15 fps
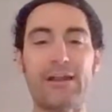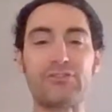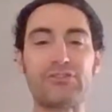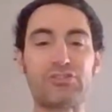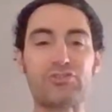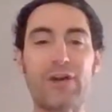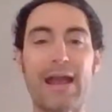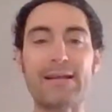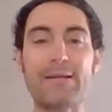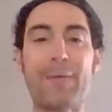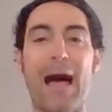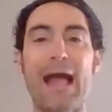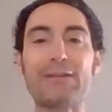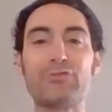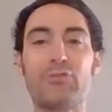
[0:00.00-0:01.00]
They're just trying
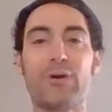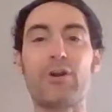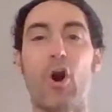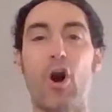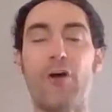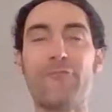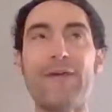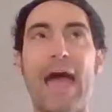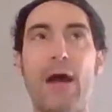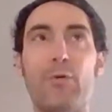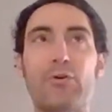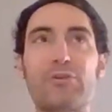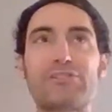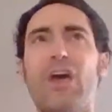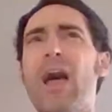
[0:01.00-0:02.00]
to buy during off
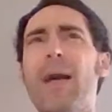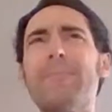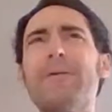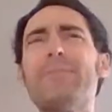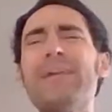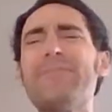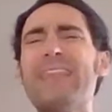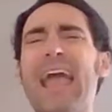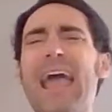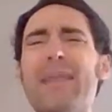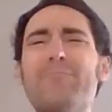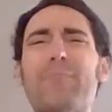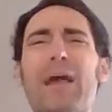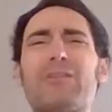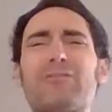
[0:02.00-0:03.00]
hours. I mean, we even
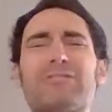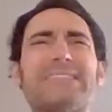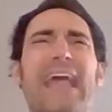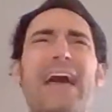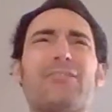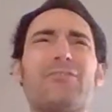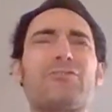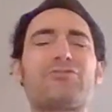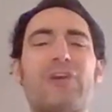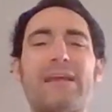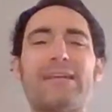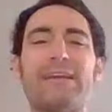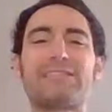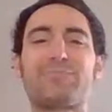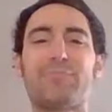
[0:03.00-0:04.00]
had Michael Saylor
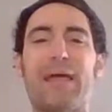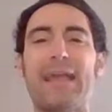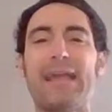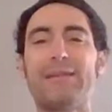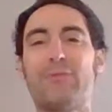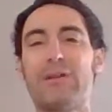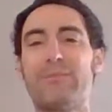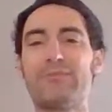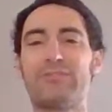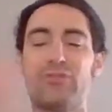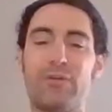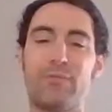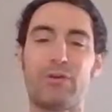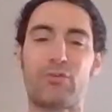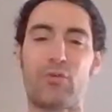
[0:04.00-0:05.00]
try to explain what he was
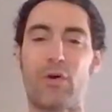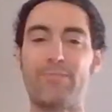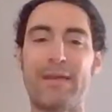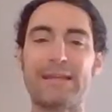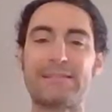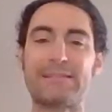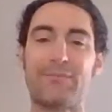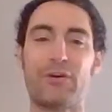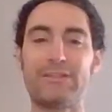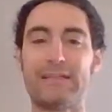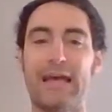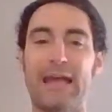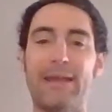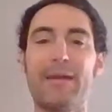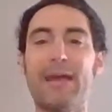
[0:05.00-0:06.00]
doing with Coinbase at one
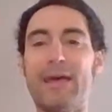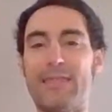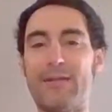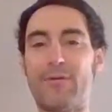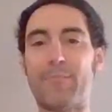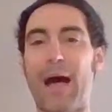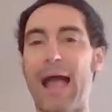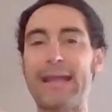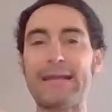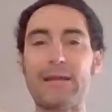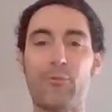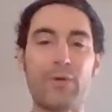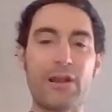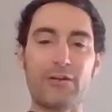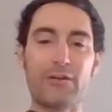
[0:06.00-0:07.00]
time. They were buying
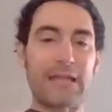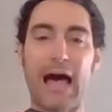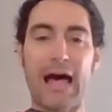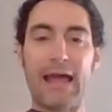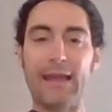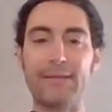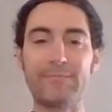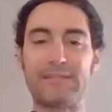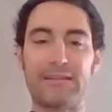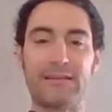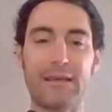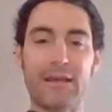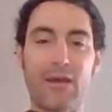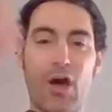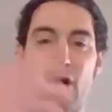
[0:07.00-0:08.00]
at weird times,
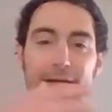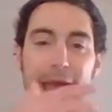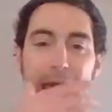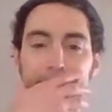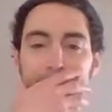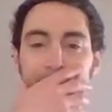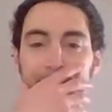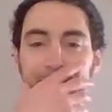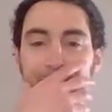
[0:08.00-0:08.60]
and okay.